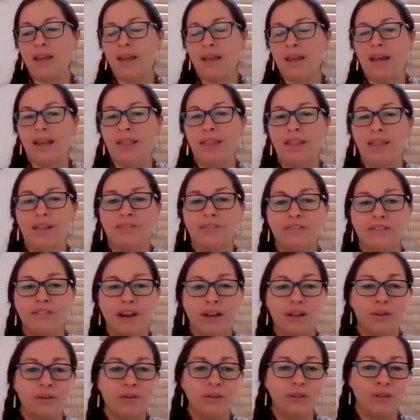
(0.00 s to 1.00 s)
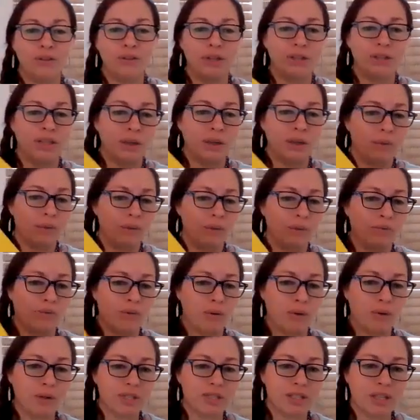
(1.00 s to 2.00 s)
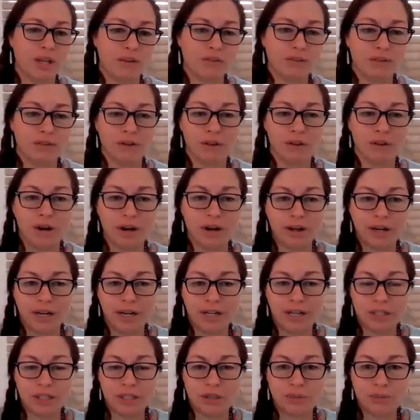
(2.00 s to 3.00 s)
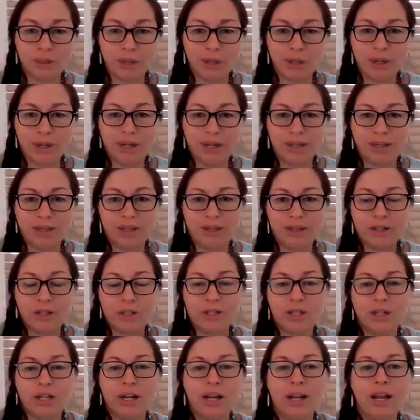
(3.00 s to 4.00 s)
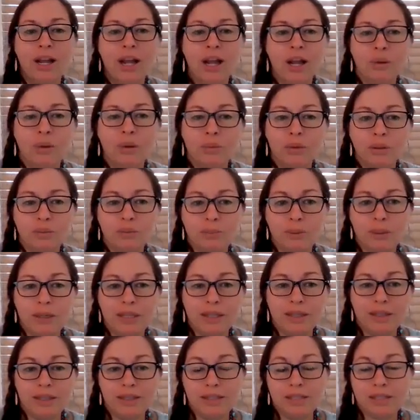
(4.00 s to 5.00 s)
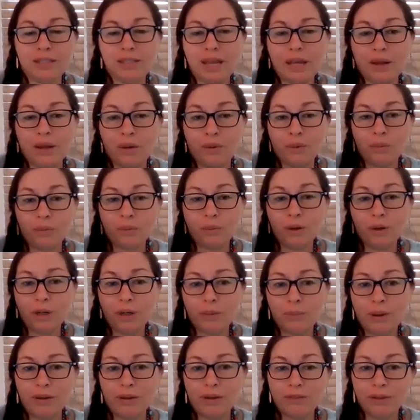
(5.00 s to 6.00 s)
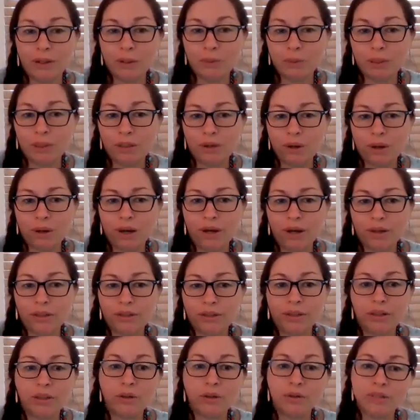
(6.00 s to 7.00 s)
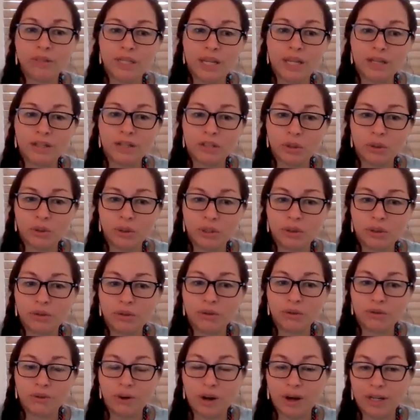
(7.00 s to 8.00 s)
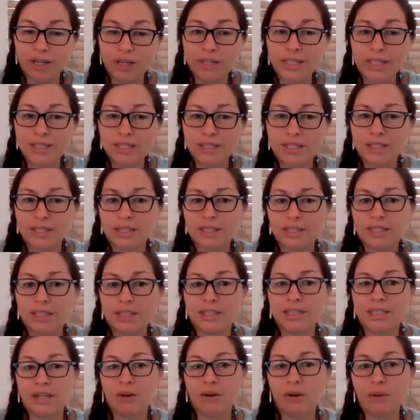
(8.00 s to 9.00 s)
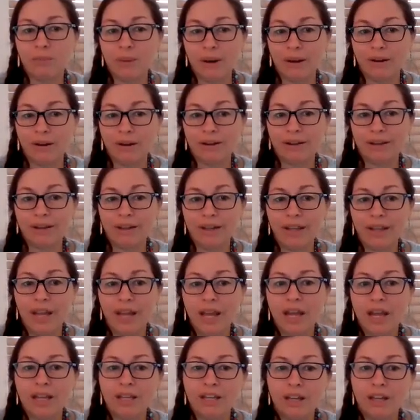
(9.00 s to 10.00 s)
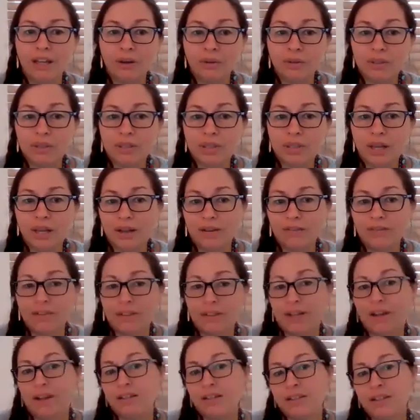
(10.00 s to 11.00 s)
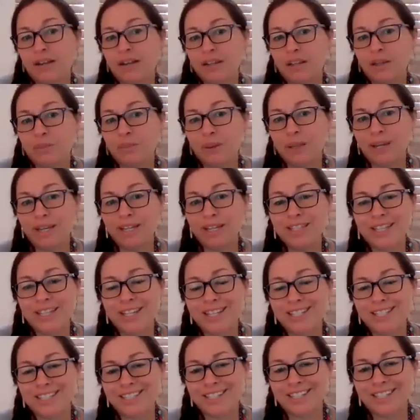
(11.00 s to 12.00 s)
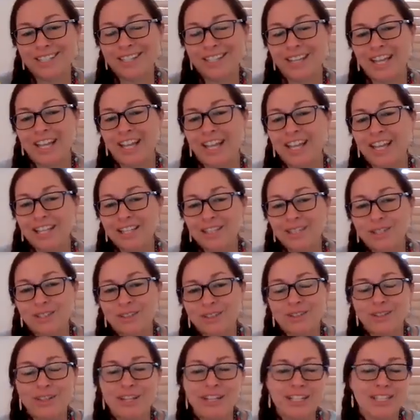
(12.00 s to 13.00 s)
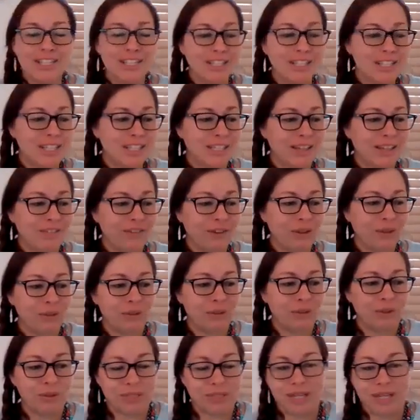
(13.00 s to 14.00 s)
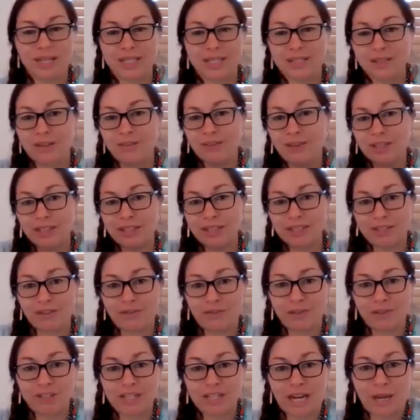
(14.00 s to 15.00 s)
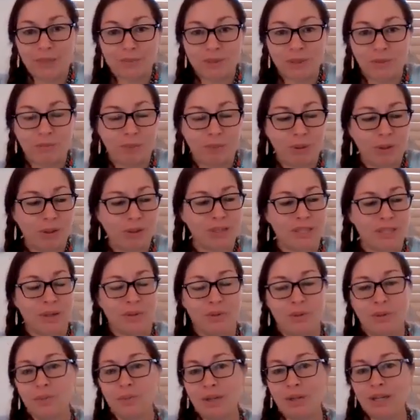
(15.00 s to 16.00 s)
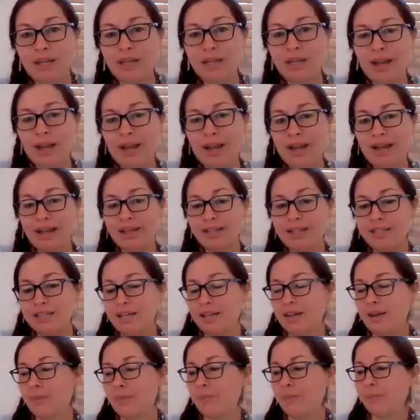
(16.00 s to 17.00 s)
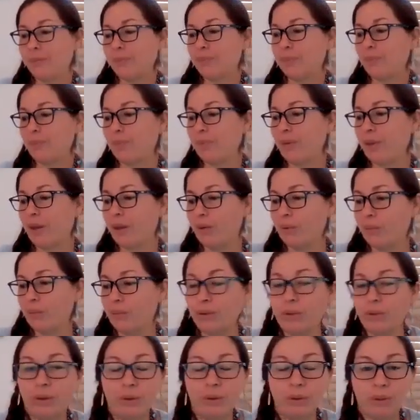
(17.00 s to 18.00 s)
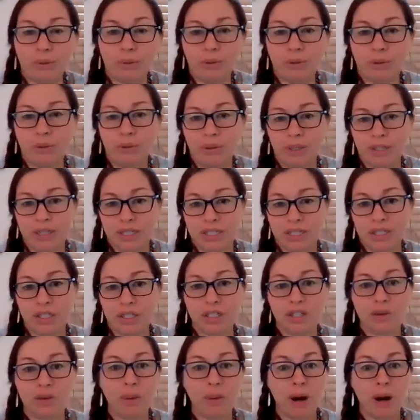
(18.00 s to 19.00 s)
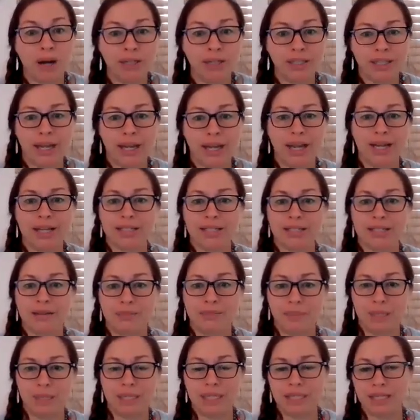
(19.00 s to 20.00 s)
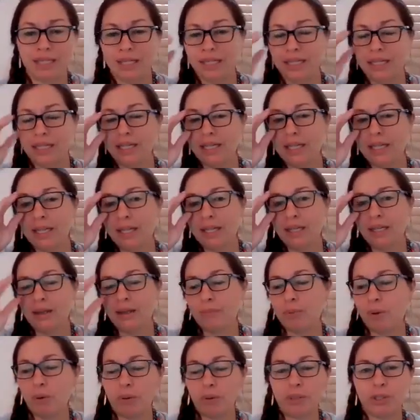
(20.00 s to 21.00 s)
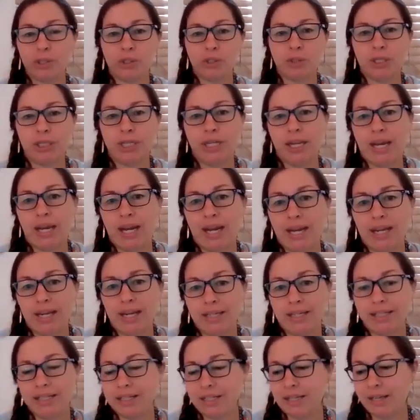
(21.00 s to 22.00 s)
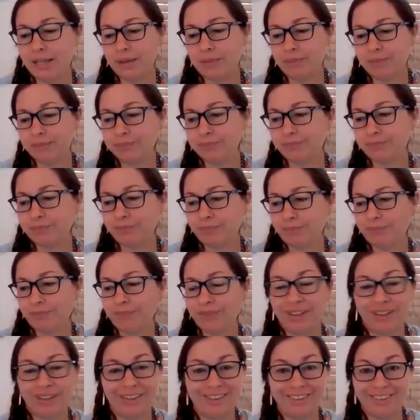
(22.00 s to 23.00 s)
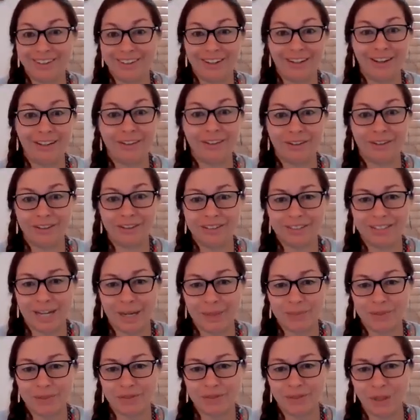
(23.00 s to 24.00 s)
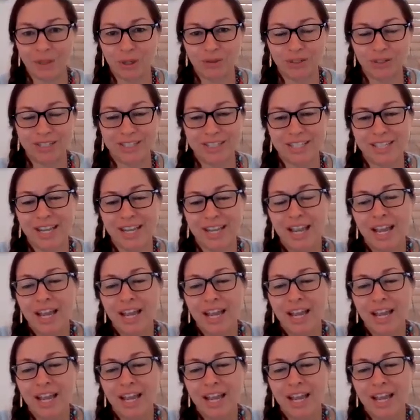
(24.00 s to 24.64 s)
And then the final unit that we would focus on for our Asian American literature would be this work by Filipino author Jose Antonio Vargas. And this is Dear America, Notes of an Undocumented Citizen. So just to give you a little taste of like the different types of books that we read, and we'll go through, in addition to podcasts and media, poetry and other types of genres.